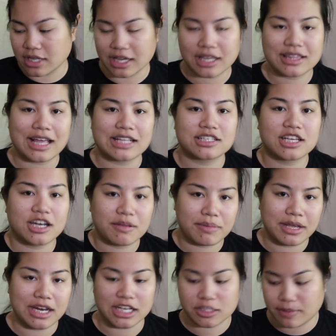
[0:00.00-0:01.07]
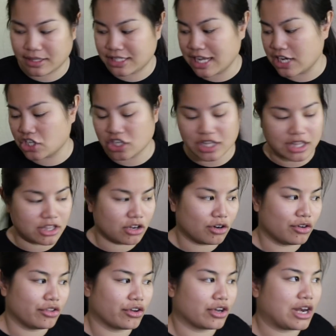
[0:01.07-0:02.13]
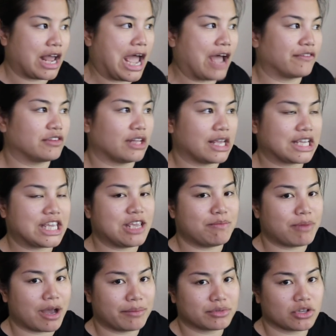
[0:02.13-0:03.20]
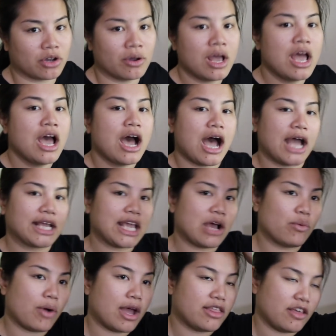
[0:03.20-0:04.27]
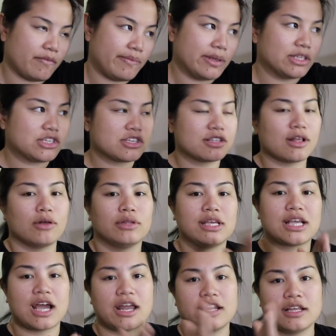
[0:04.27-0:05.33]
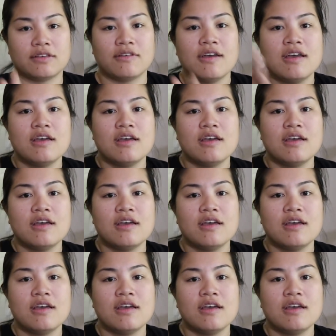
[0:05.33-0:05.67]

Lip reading: Like, that's gonna be an expectation that they're gonna have to, like, keep up. So I get why they've been slowly kind of